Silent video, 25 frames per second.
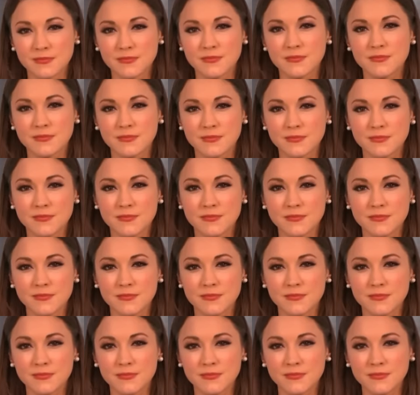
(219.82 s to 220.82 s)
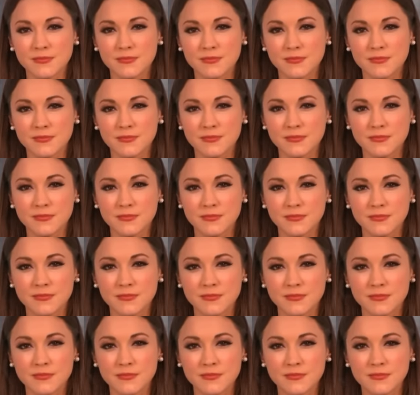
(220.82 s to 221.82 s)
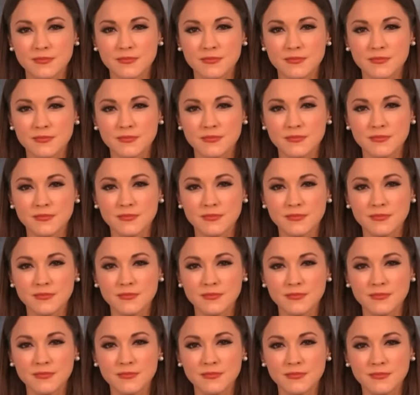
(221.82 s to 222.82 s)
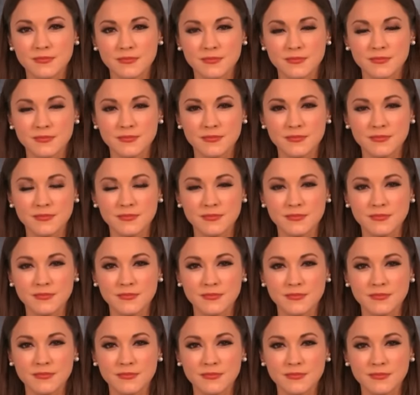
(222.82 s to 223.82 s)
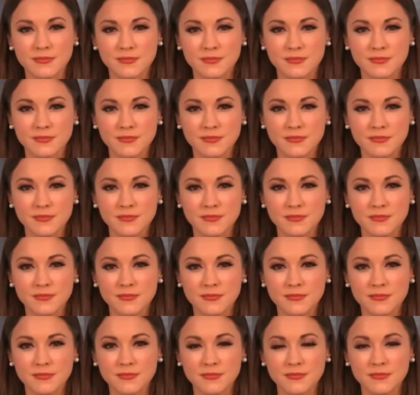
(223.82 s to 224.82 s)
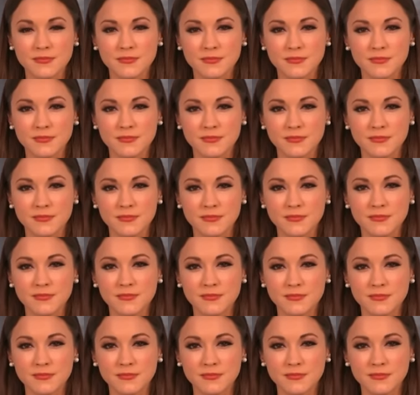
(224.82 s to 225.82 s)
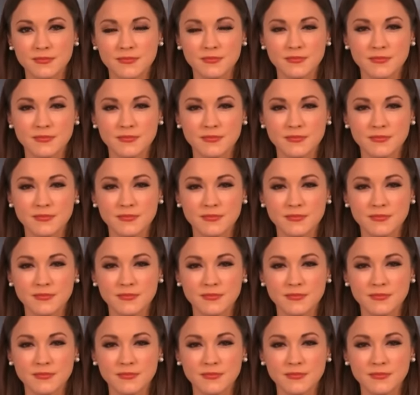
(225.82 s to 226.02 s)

The person shown says nothing.